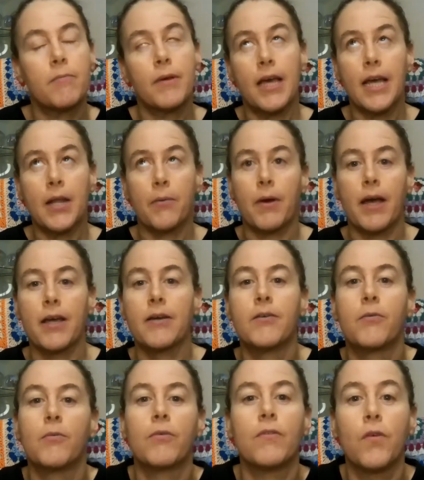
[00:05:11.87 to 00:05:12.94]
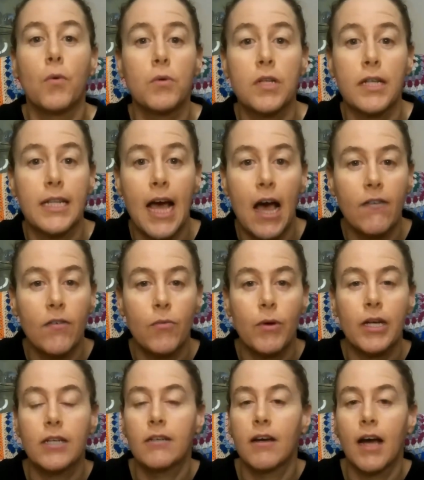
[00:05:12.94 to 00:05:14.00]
but anyway, we've all done that, haven't we?